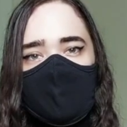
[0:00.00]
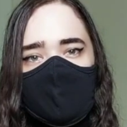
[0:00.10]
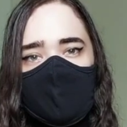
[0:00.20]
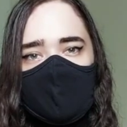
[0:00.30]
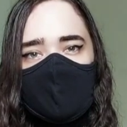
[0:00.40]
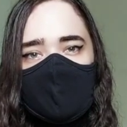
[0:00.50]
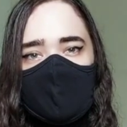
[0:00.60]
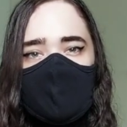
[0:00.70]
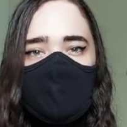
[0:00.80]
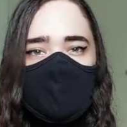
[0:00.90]
kids can
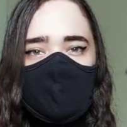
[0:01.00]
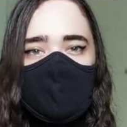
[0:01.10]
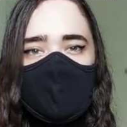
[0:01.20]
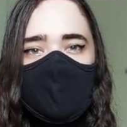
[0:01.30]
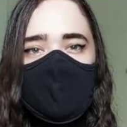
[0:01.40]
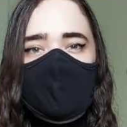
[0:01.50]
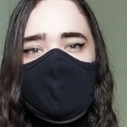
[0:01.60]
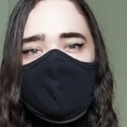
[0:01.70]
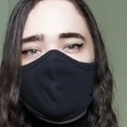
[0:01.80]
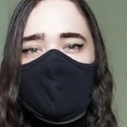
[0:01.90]
still read it.
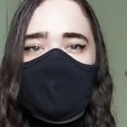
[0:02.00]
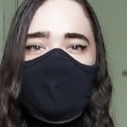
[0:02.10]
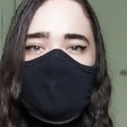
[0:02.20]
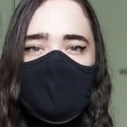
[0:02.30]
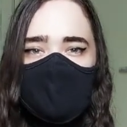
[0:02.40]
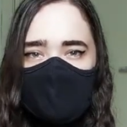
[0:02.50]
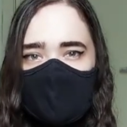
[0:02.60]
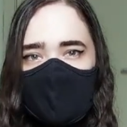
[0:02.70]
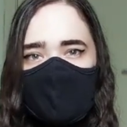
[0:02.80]
So yeah,